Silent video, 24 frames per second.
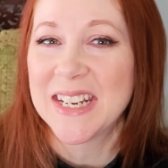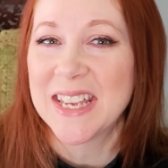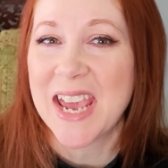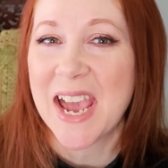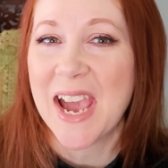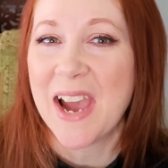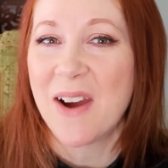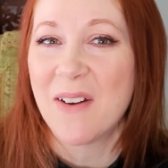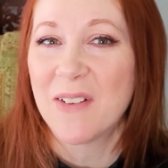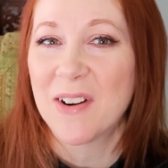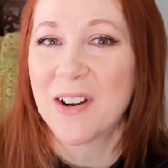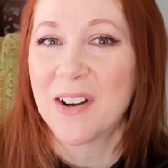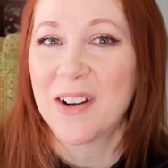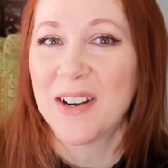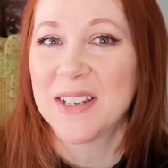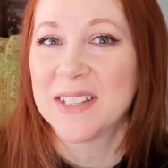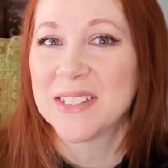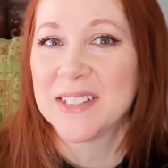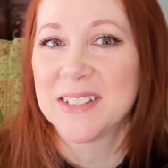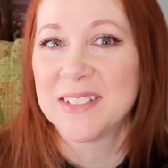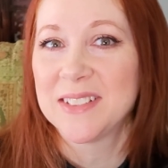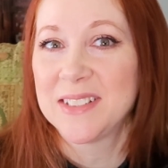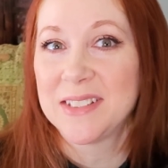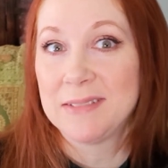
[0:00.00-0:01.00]
hour
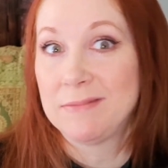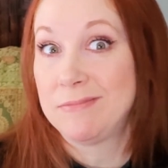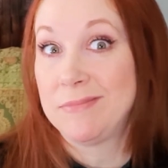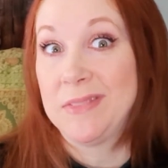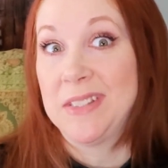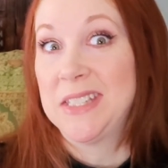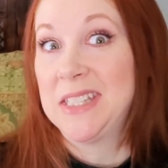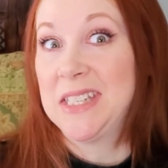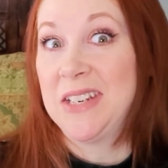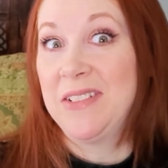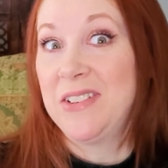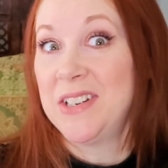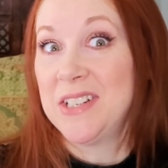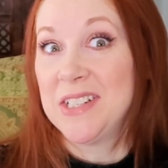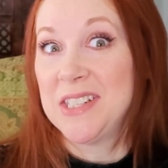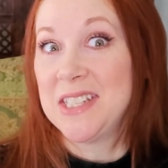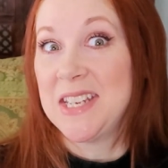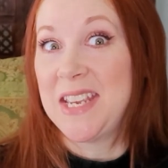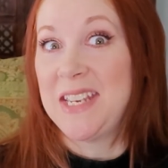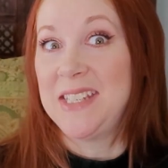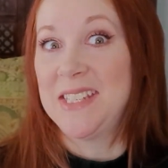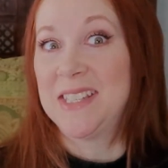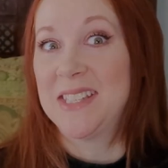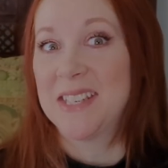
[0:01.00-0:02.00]
and see where it
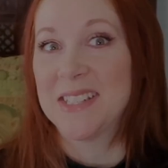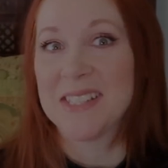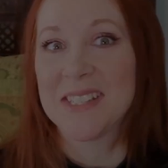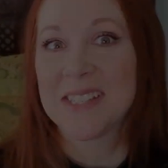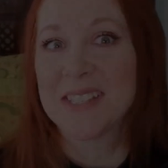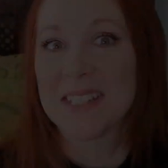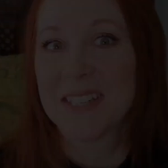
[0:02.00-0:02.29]
takes us.